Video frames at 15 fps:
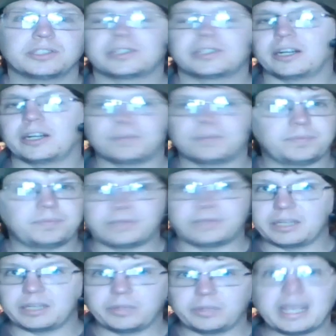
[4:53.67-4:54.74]
They're
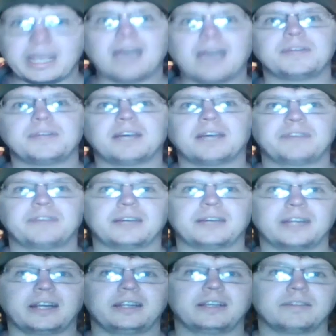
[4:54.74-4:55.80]
we have not found
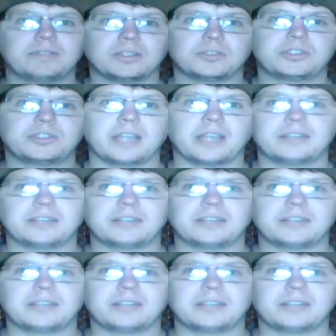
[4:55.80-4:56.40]
any of those yet.